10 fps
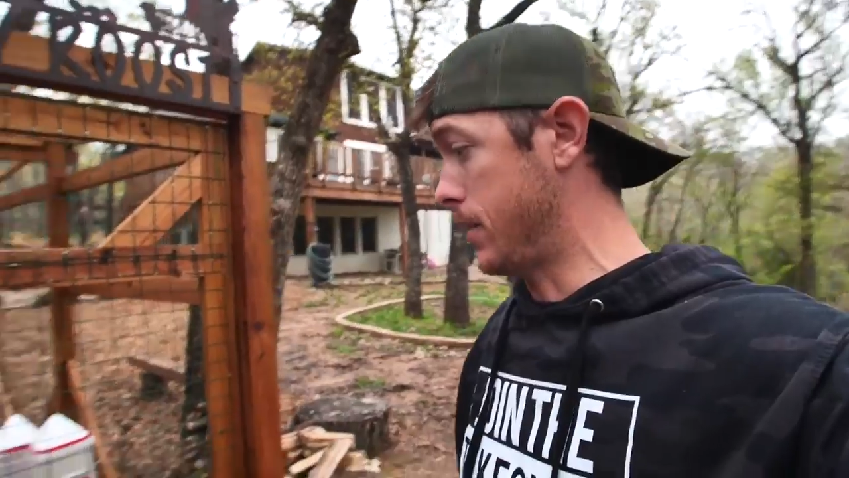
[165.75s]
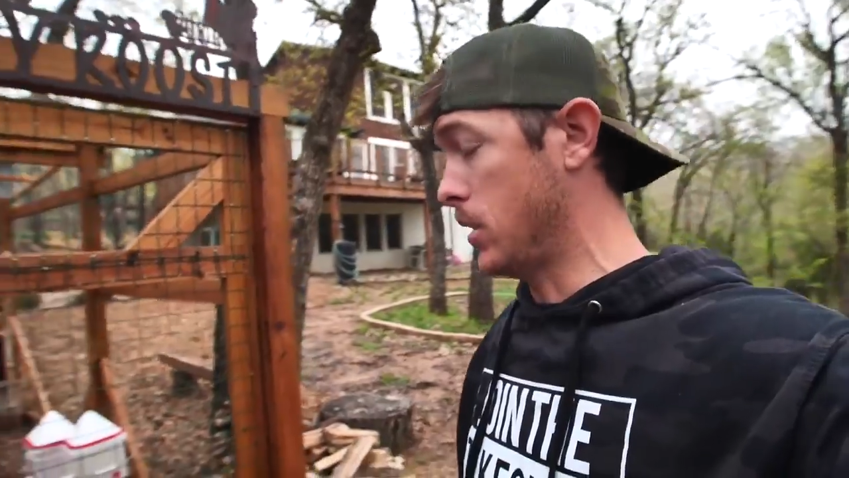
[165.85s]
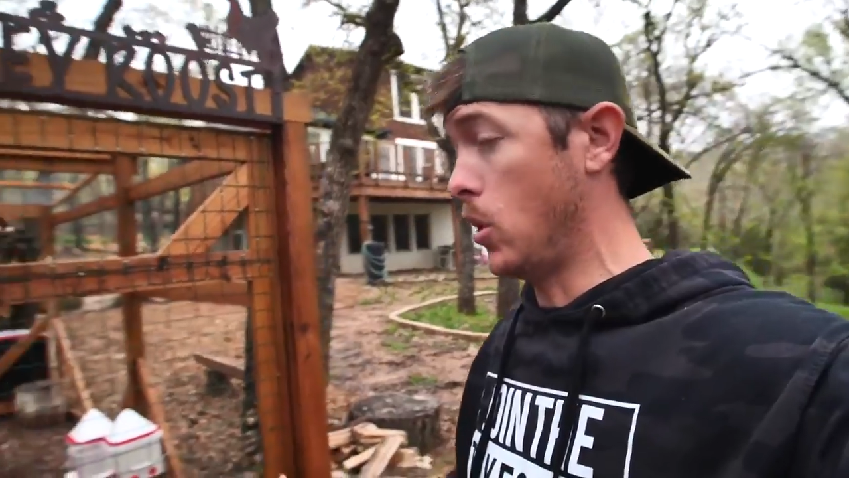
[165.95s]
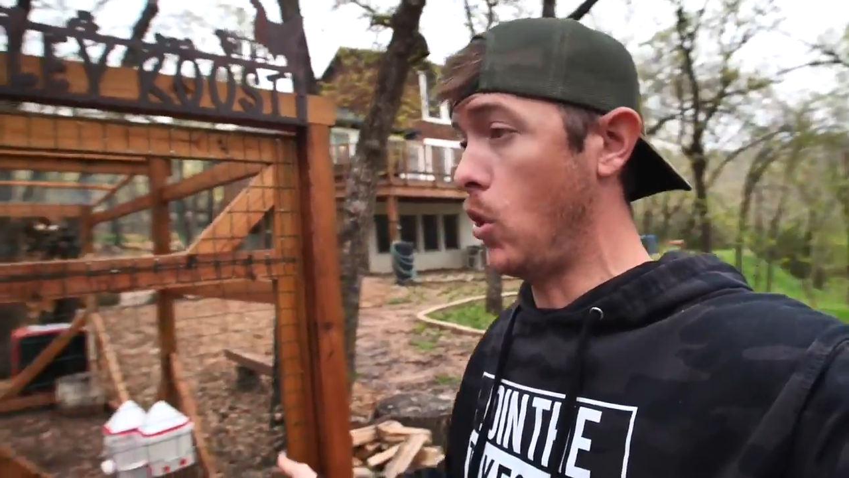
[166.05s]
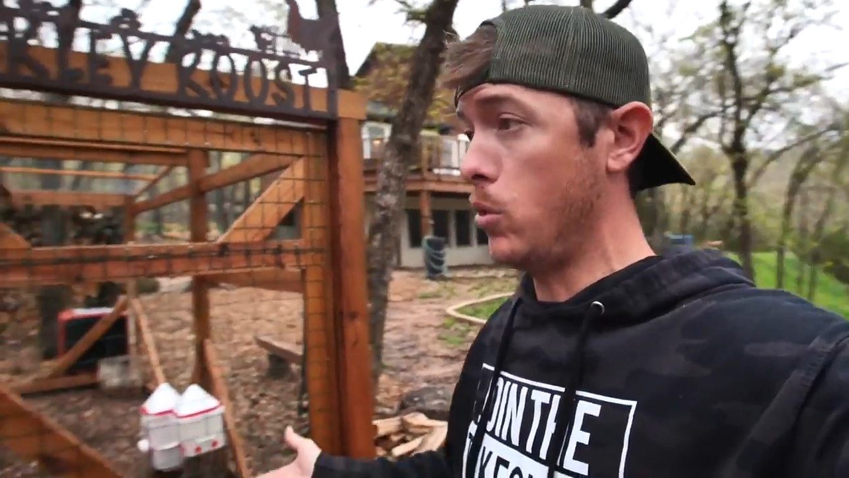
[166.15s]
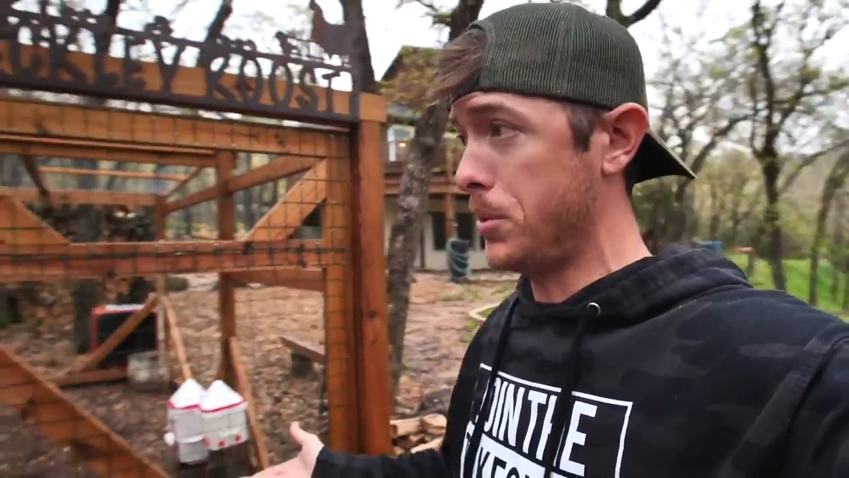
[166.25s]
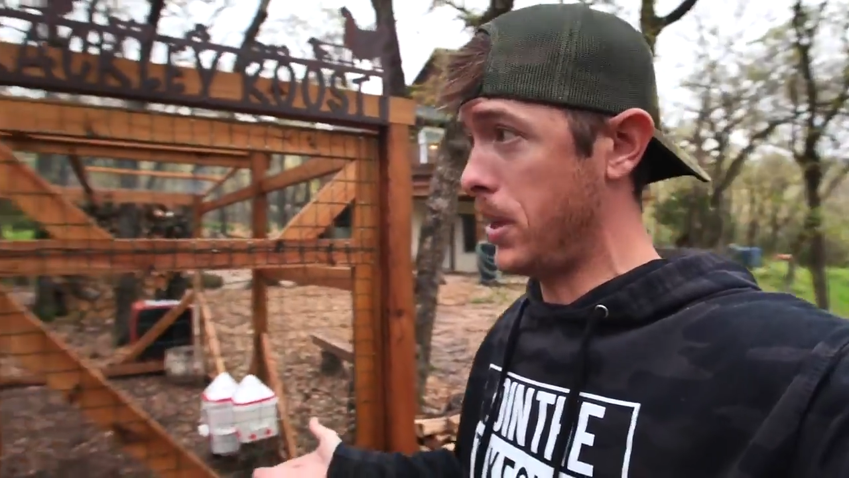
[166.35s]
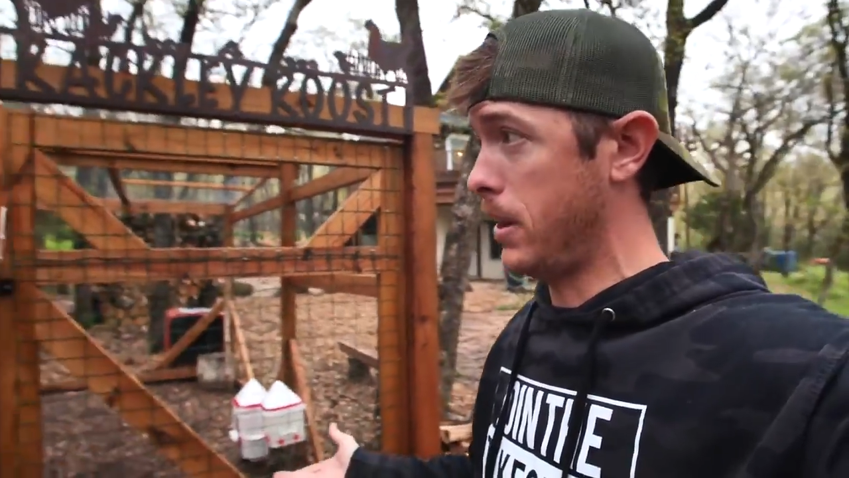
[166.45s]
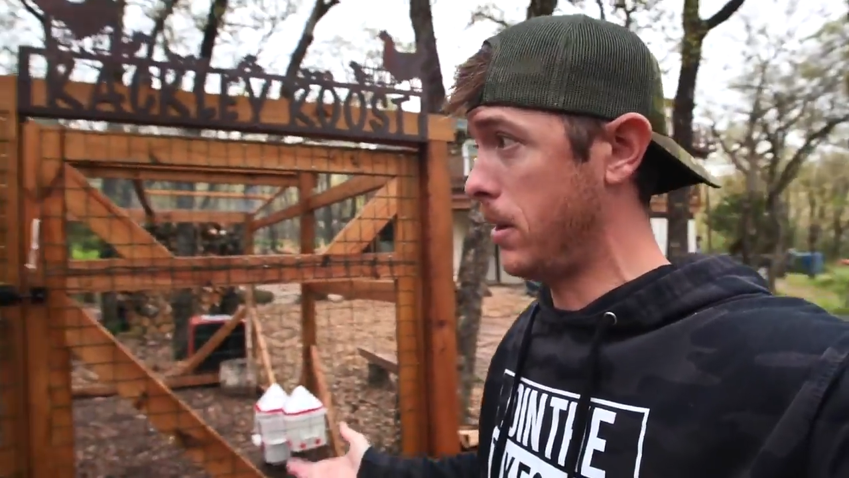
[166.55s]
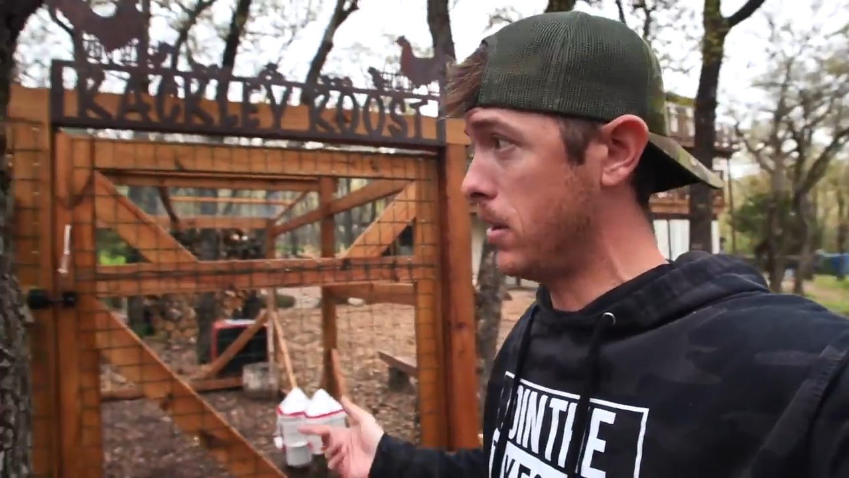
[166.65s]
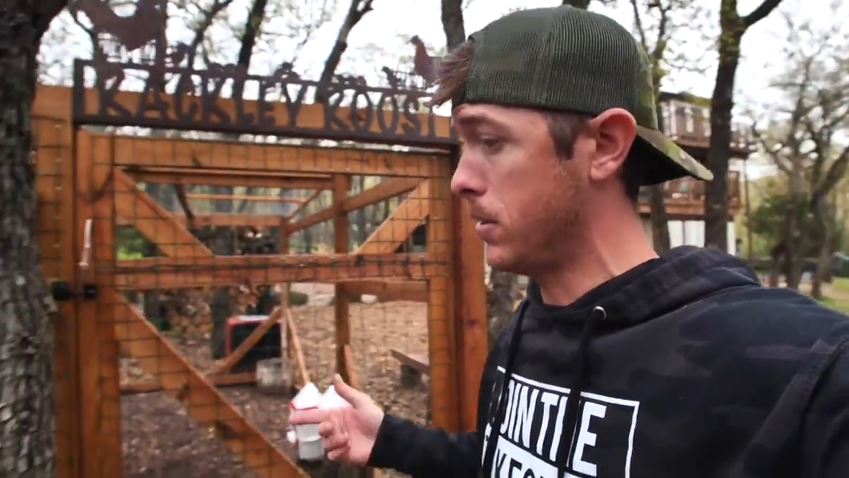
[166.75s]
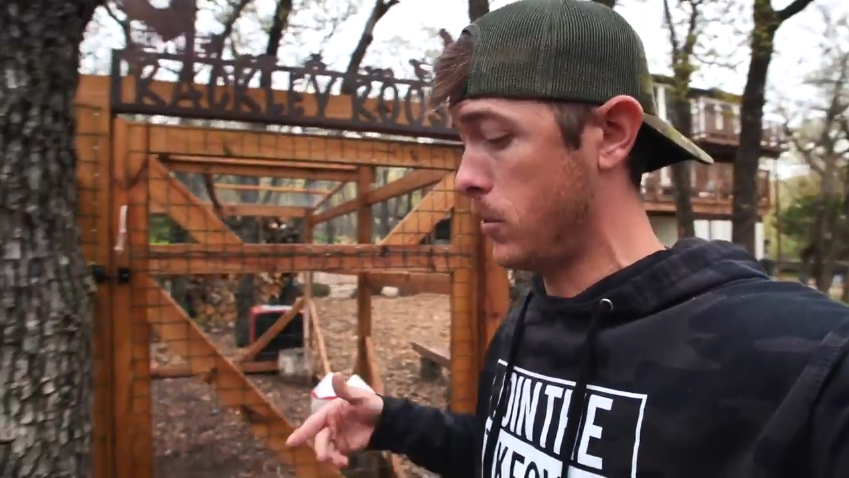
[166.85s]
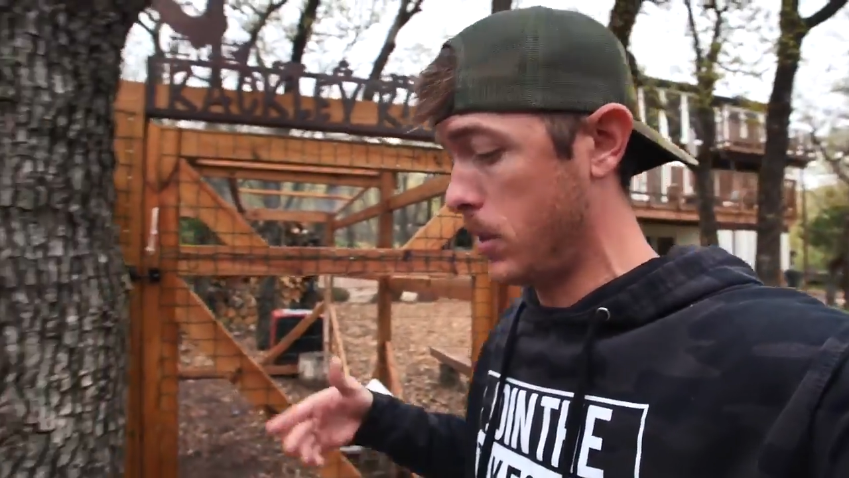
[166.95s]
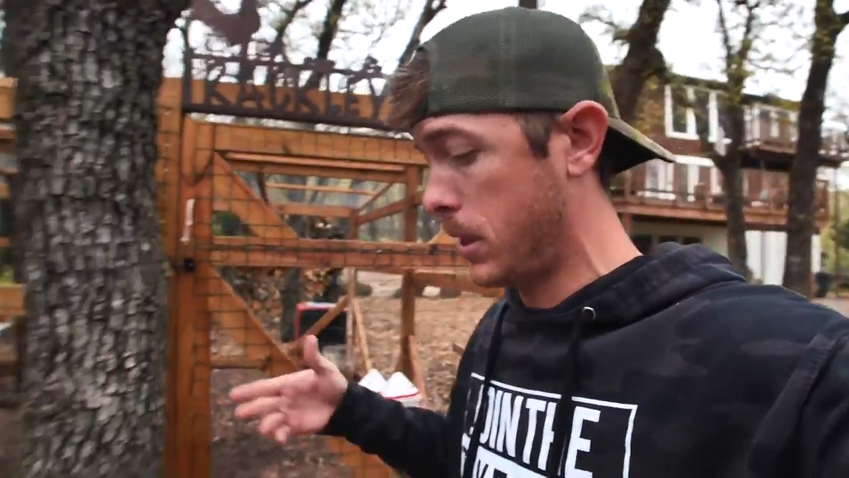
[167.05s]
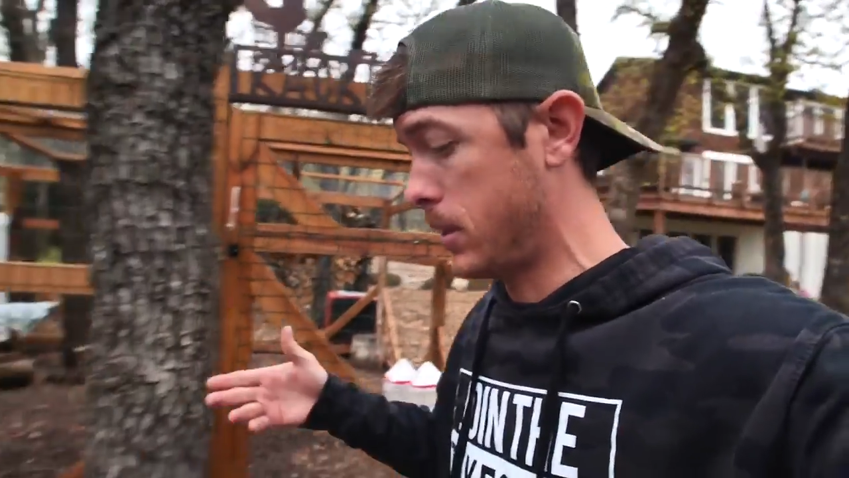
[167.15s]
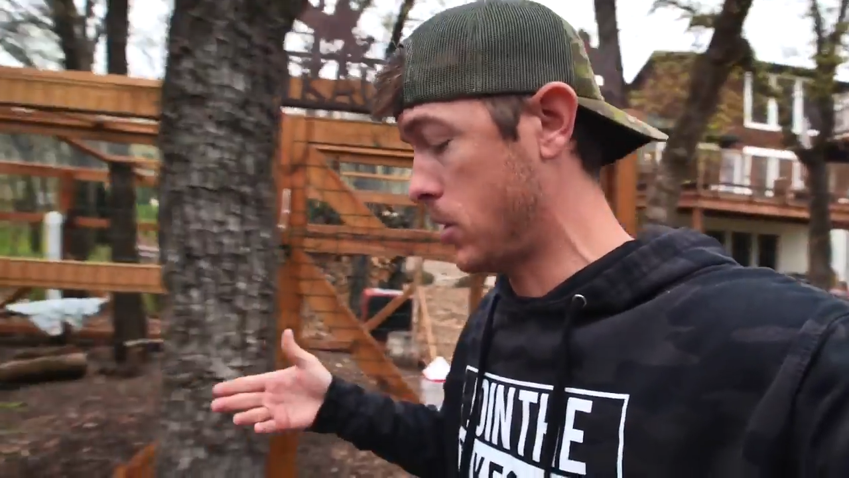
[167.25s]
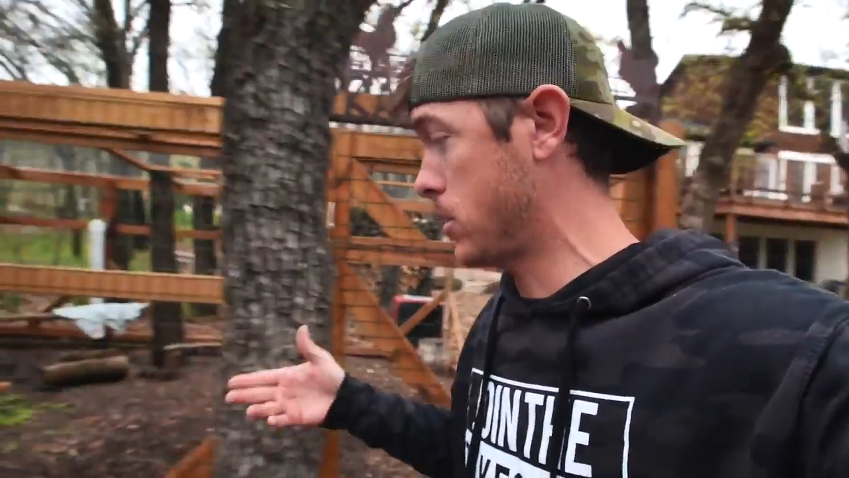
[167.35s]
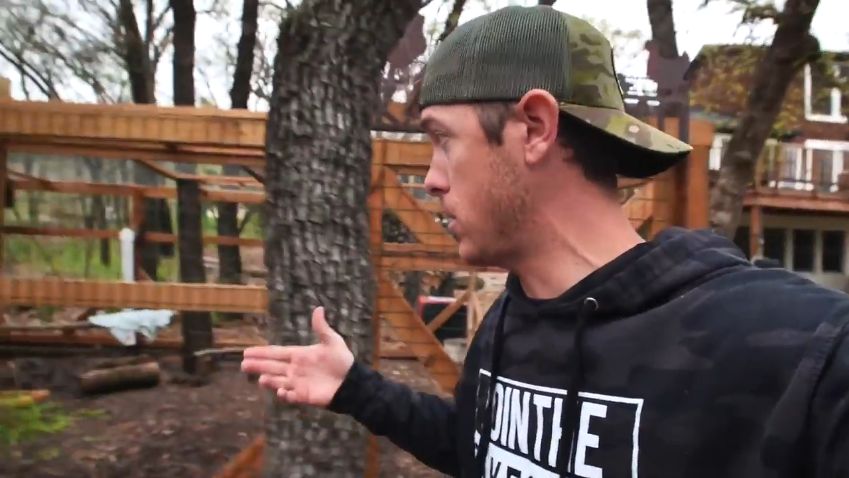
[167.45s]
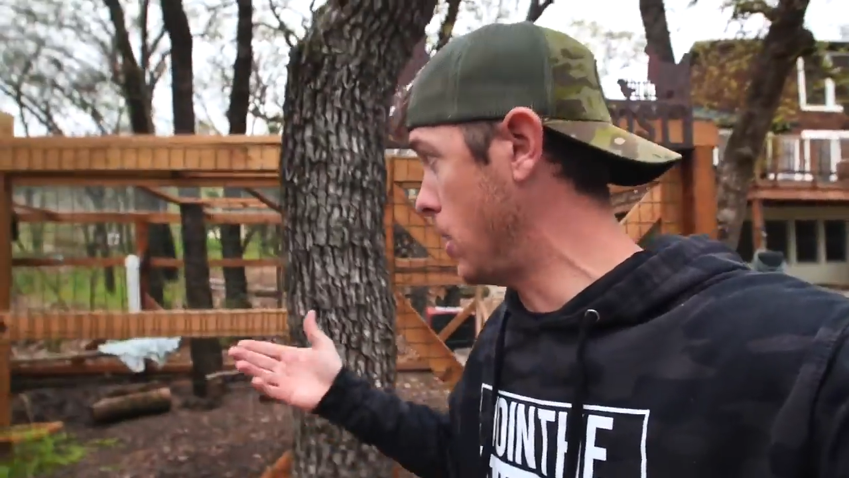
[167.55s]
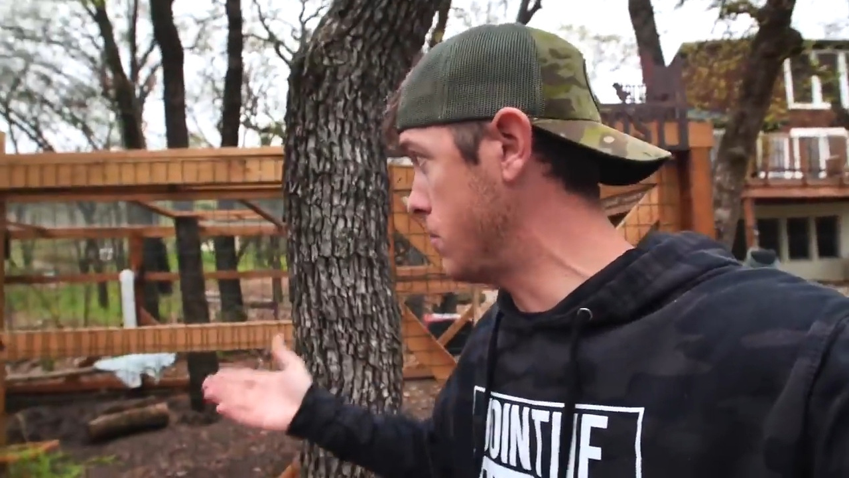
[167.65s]
little homestead here that we can
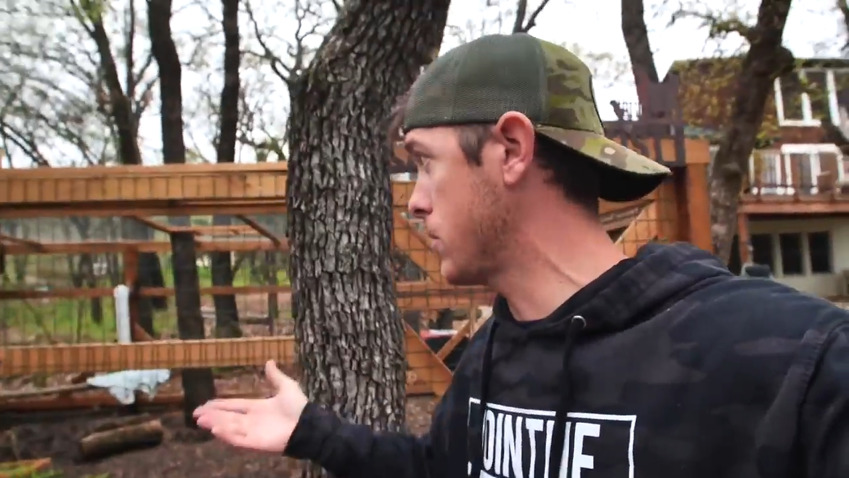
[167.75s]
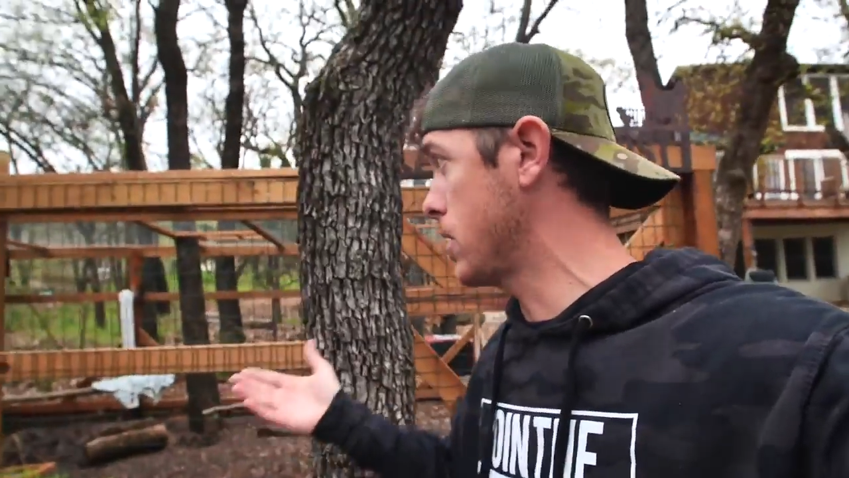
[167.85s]
just come